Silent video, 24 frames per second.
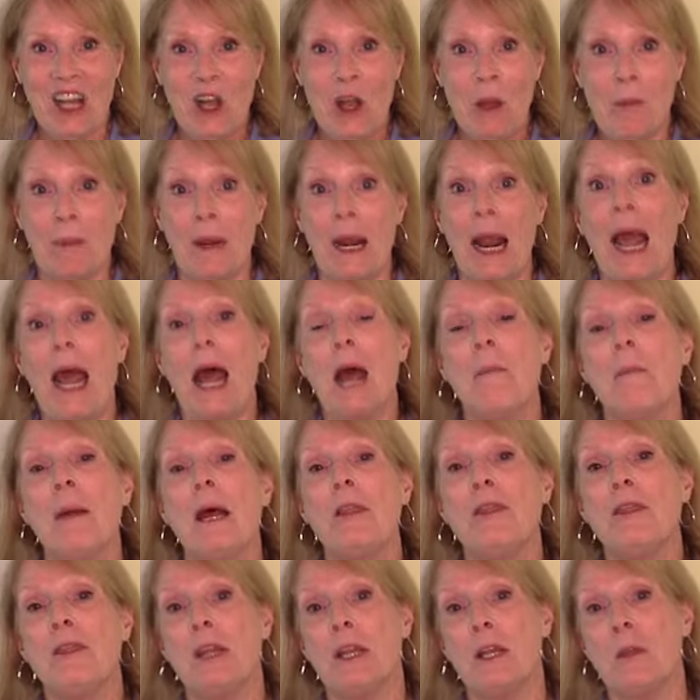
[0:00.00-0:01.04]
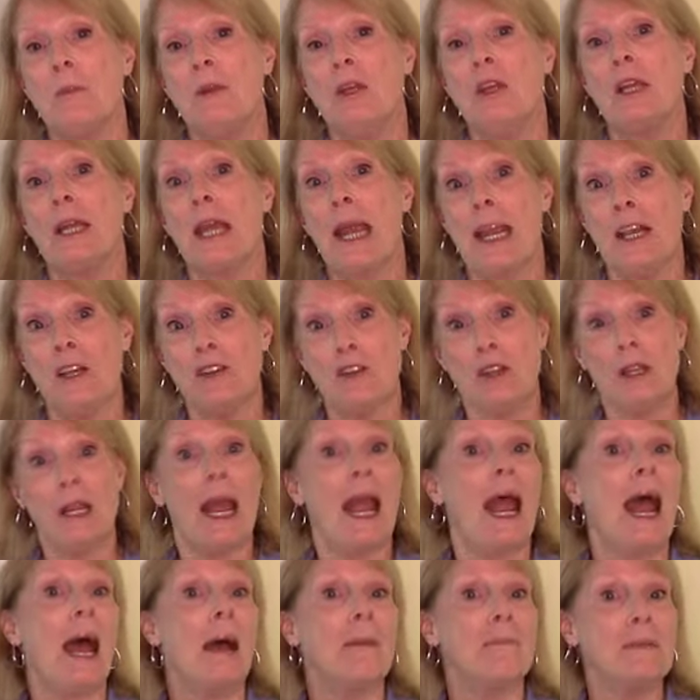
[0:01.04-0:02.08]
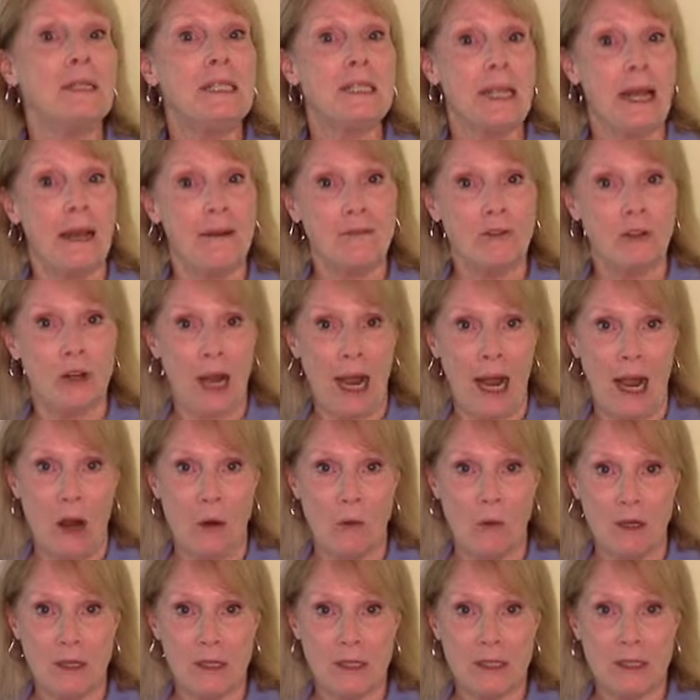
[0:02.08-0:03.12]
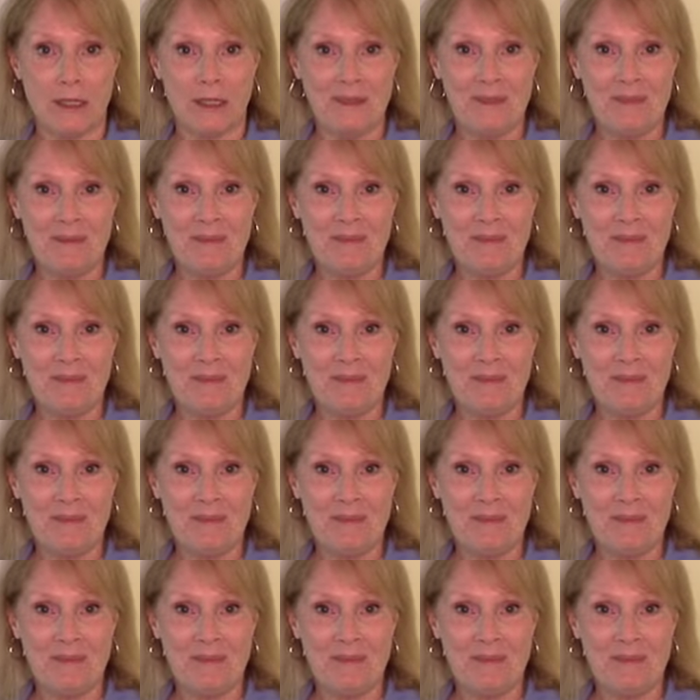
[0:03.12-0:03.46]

But how about the communication that happens after hours?